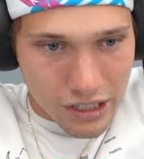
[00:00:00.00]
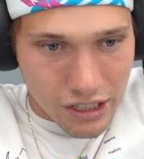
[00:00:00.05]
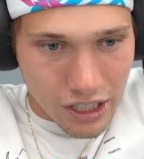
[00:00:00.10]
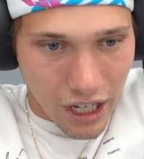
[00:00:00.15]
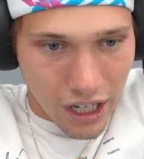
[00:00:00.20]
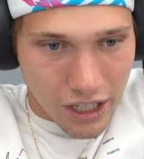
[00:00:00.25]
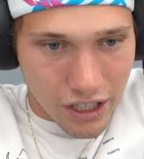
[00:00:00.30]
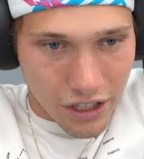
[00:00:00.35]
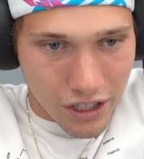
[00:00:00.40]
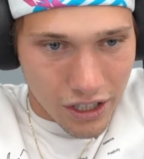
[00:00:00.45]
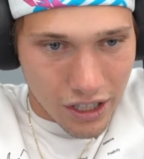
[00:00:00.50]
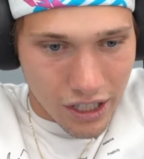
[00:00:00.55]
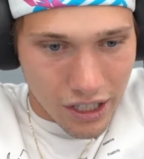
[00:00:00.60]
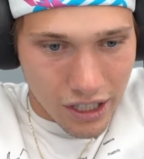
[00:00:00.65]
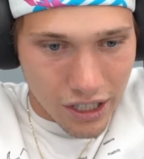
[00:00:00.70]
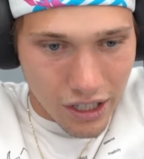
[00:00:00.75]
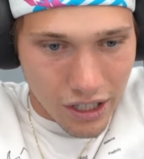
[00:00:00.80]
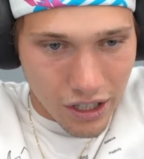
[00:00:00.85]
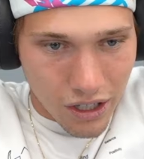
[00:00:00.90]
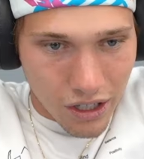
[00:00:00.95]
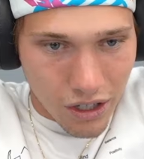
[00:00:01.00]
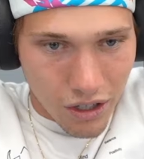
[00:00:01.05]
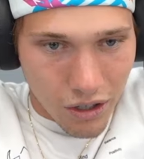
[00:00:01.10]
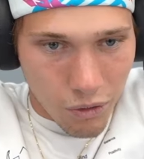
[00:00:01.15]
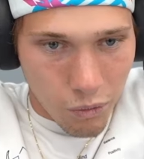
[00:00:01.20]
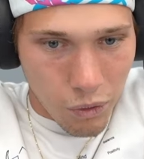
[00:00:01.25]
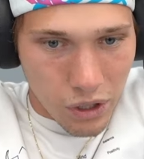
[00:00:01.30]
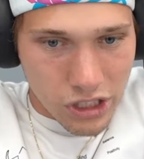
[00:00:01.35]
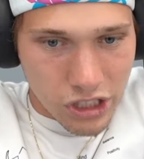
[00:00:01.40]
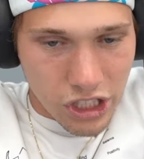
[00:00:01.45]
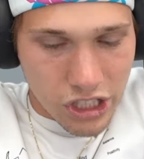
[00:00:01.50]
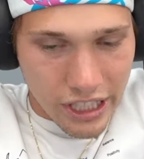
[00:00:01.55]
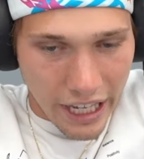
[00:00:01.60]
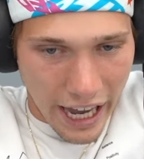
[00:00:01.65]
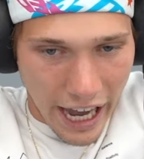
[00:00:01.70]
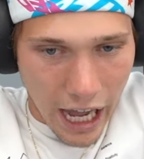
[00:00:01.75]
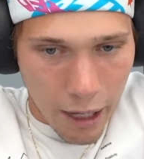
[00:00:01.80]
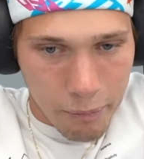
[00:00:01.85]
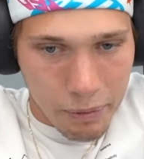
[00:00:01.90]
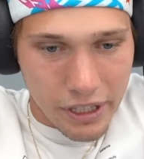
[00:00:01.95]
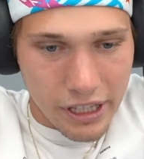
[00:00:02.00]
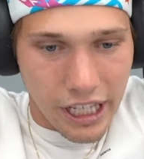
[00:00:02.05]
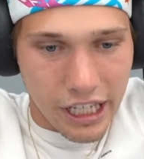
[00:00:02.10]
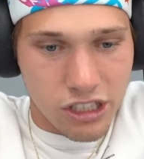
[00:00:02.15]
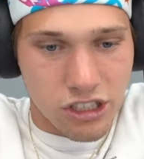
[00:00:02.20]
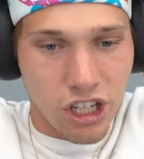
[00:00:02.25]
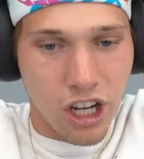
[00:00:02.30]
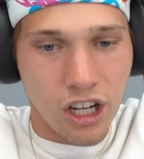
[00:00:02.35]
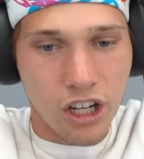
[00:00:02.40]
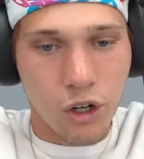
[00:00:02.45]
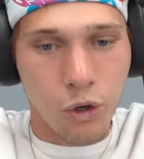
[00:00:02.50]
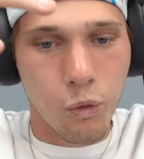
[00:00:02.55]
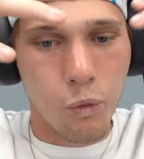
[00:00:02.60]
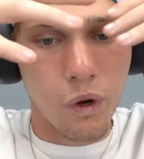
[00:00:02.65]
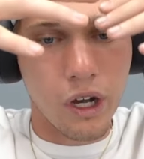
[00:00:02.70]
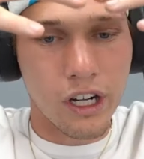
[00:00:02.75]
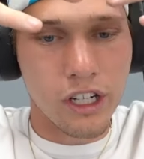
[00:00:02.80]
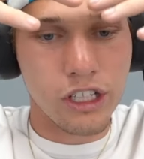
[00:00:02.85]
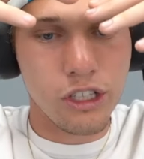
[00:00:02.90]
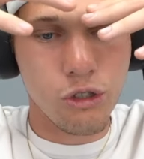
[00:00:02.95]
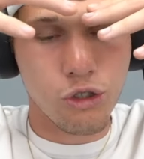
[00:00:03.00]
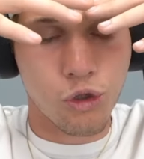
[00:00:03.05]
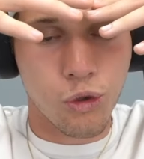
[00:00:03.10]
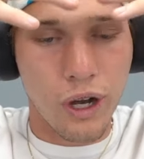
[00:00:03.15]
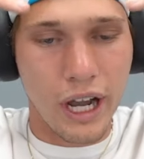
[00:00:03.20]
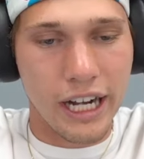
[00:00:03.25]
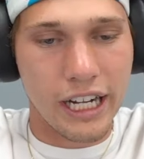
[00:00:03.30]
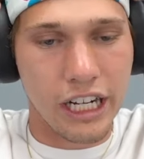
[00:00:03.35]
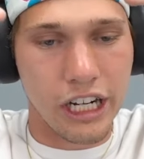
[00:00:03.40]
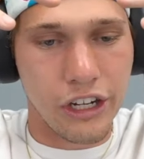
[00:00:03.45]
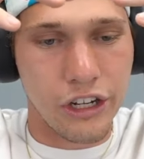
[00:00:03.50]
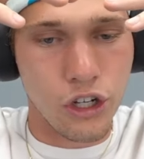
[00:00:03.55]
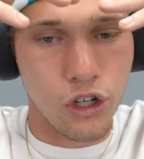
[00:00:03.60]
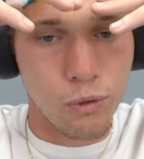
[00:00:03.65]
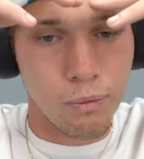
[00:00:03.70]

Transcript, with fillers: Tucker, what just happened? Like, Tucker, what are you trying to do,